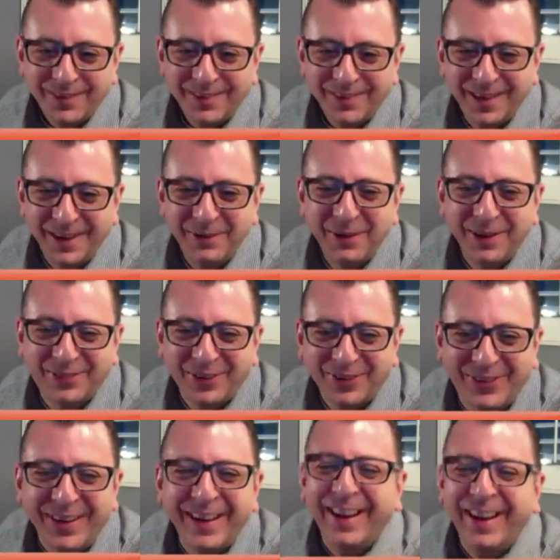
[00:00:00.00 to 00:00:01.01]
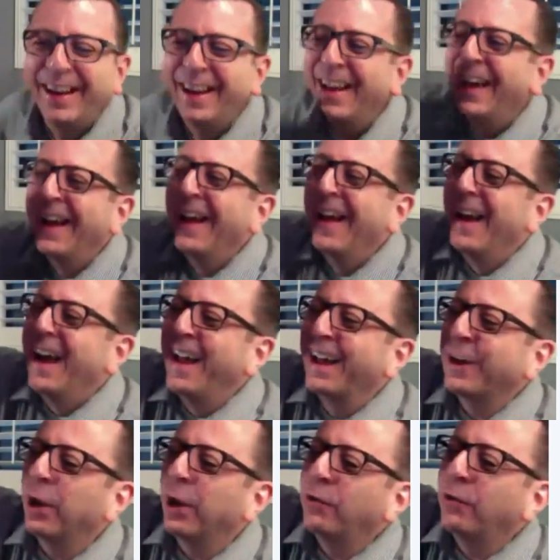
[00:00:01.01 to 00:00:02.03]
It just and it
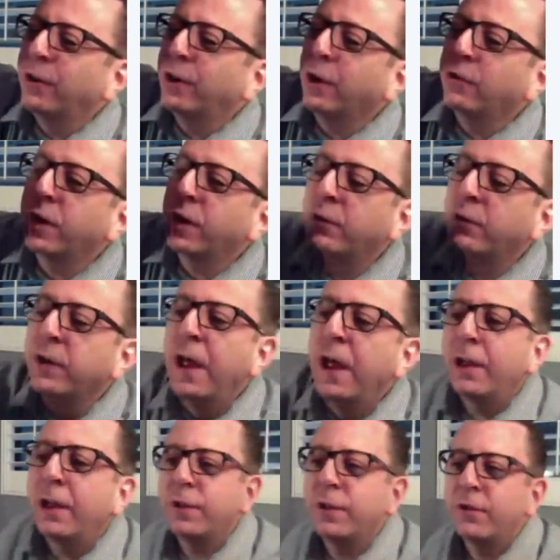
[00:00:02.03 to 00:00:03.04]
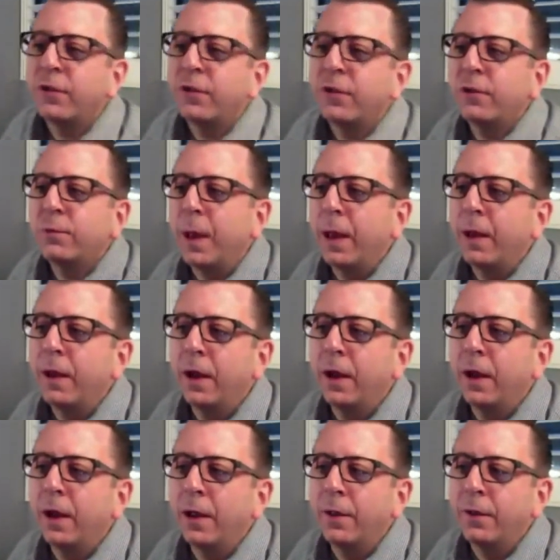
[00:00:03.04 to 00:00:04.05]
goes and goes and goes. And so this has been
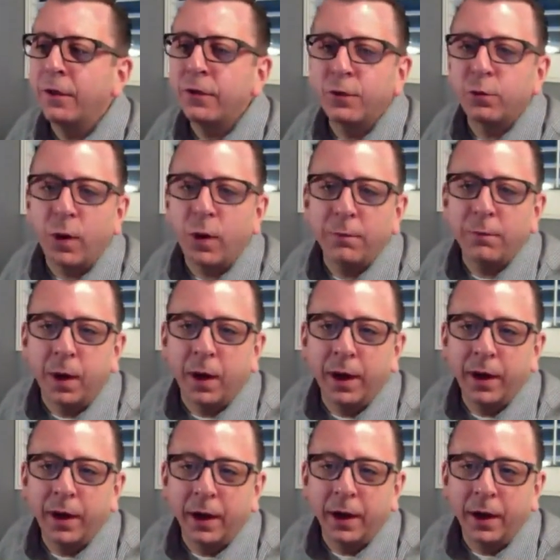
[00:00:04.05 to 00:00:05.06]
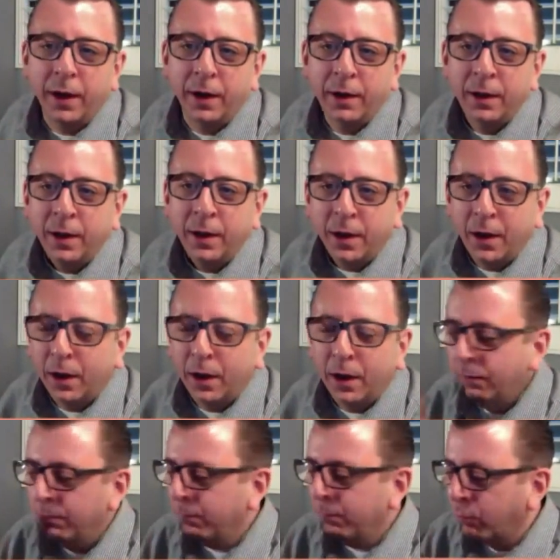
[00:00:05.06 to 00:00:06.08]
this is one of my
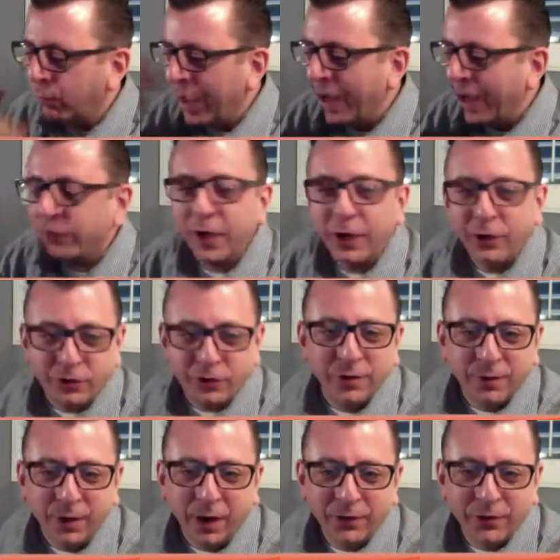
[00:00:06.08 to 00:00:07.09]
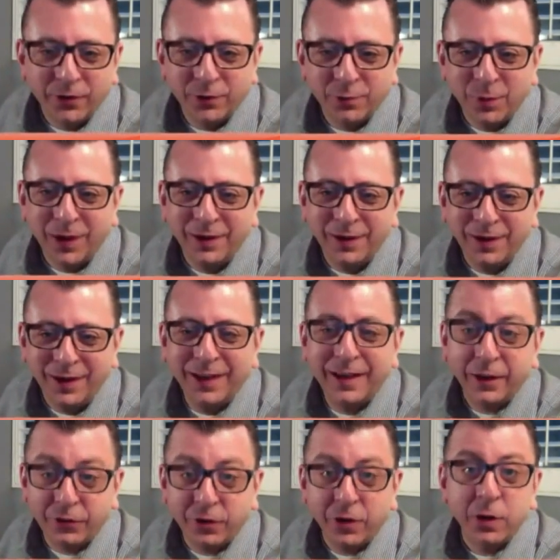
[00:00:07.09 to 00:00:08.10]
relaxation devices. When it
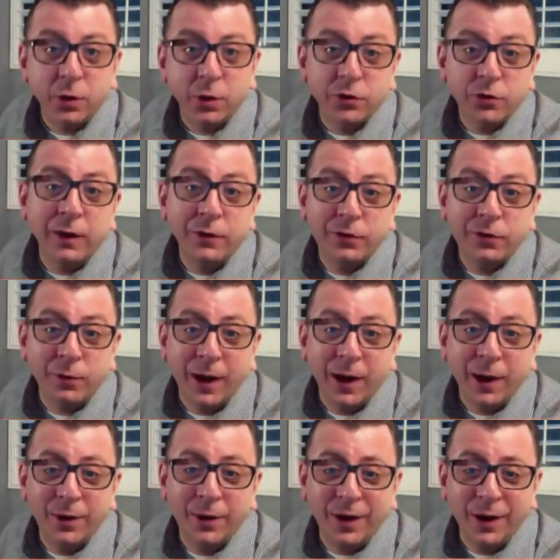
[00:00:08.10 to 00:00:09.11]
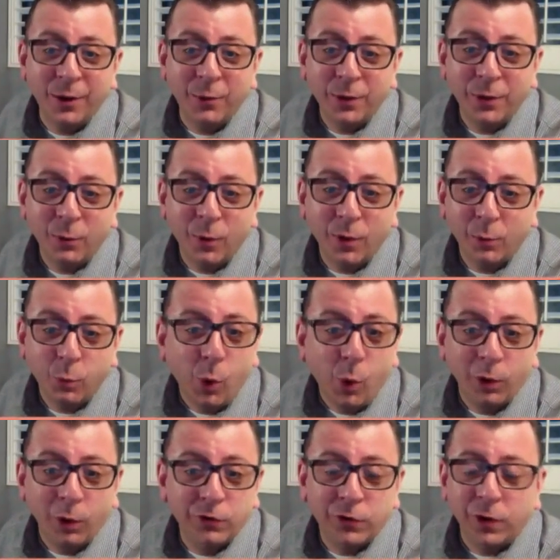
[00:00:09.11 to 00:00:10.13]
gets a little tense around here, when the
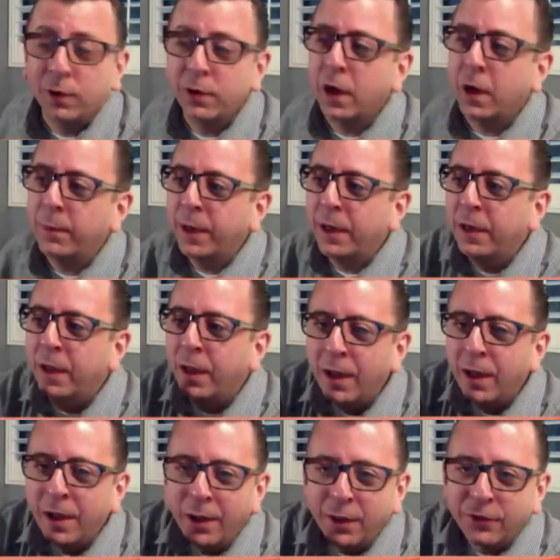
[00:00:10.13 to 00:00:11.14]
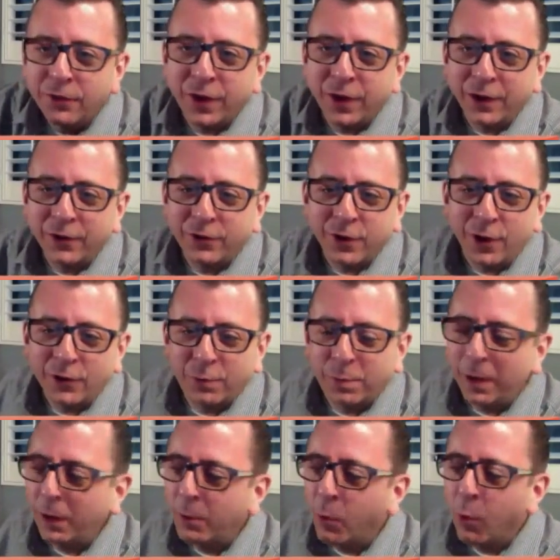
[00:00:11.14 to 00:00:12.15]
words aren't coming, this thing starts
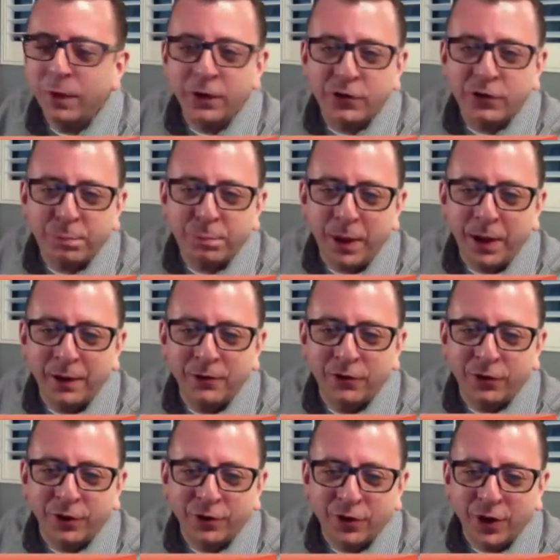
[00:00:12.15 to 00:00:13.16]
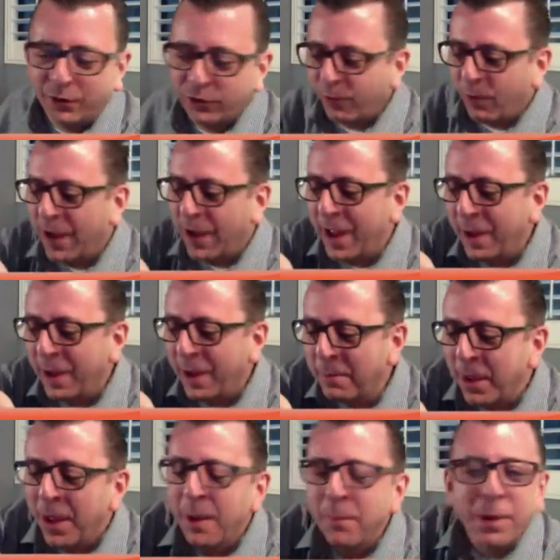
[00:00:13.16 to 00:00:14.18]
spinning. The more this spins, the tenser I am.